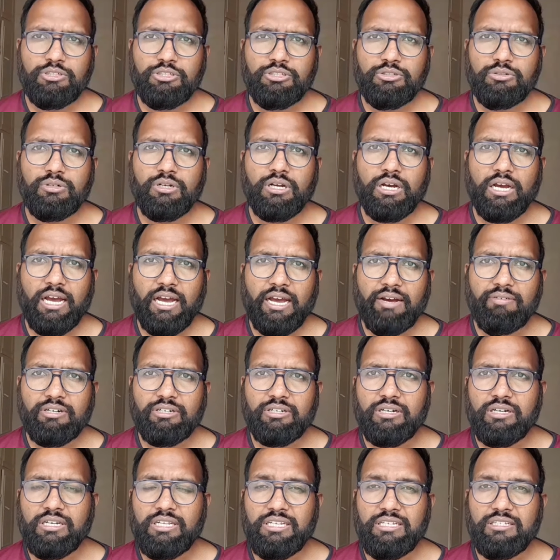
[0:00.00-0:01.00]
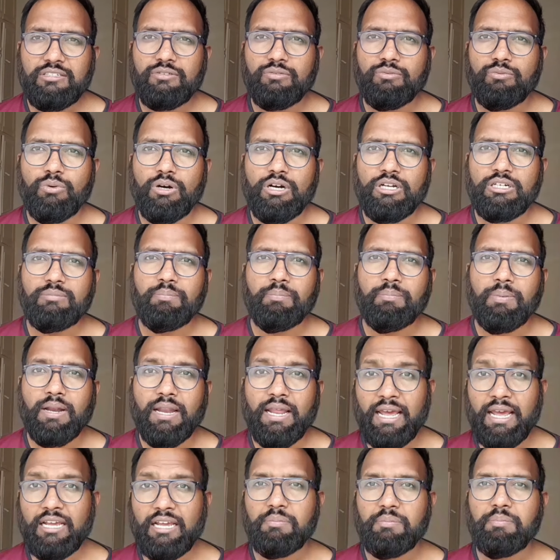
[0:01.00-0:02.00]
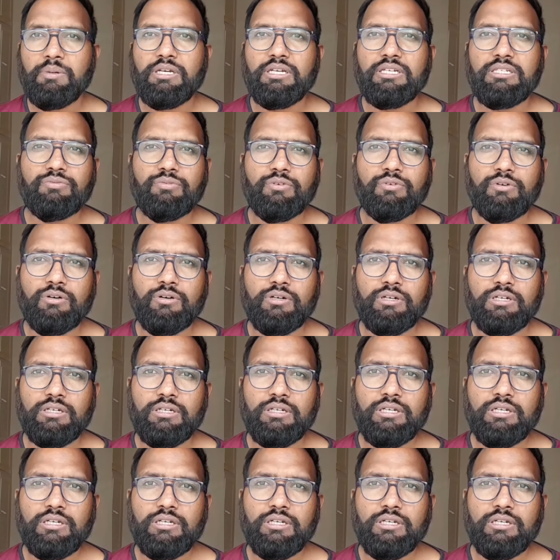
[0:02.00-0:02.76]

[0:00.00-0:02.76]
should have at least one blank page for